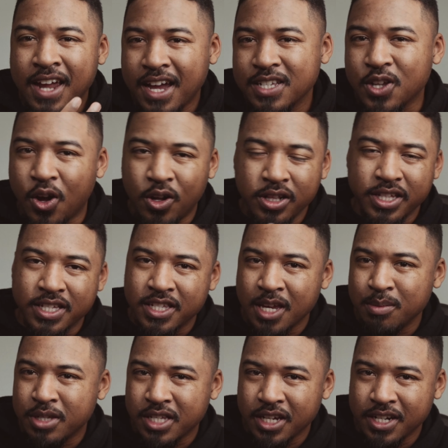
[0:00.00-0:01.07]
has all the same
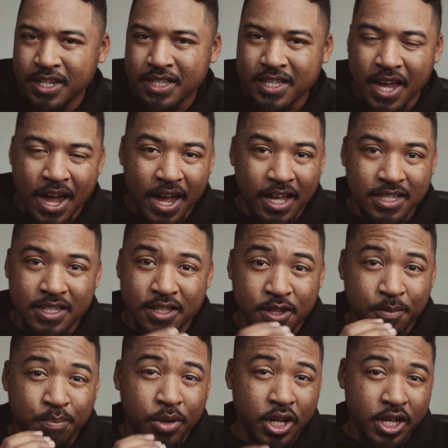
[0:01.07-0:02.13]
settings as the
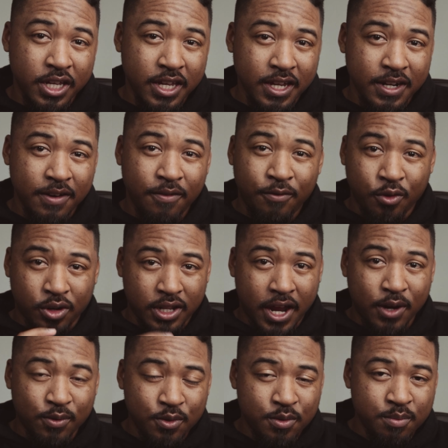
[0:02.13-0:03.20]
plugin for
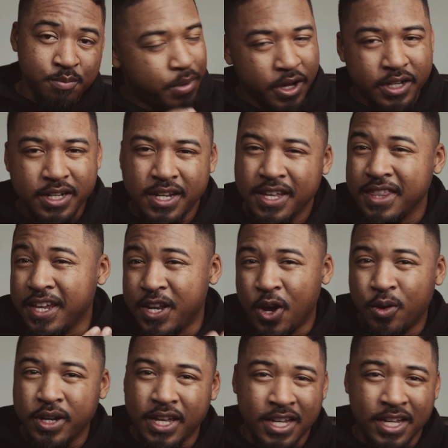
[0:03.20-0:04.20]
Lightroom, but they don't